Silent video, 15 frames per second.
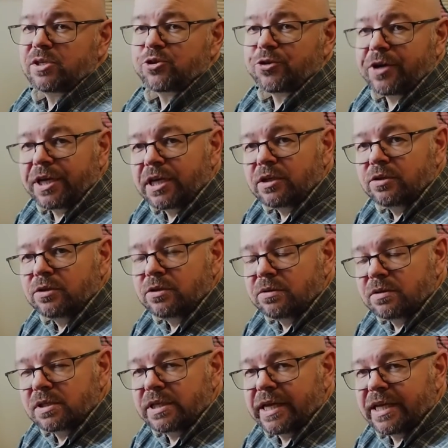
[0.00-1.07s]
trying to
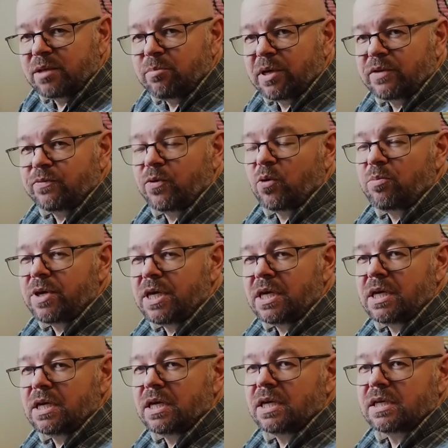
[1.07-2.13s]
use that, but for
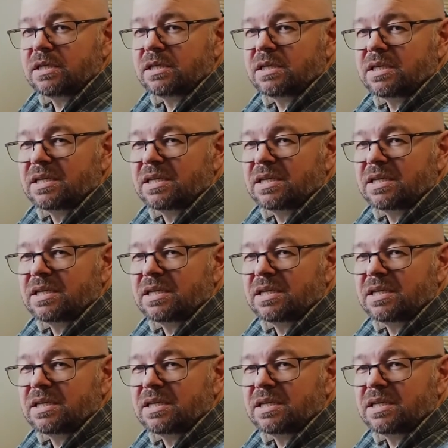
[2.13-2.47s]
me, it's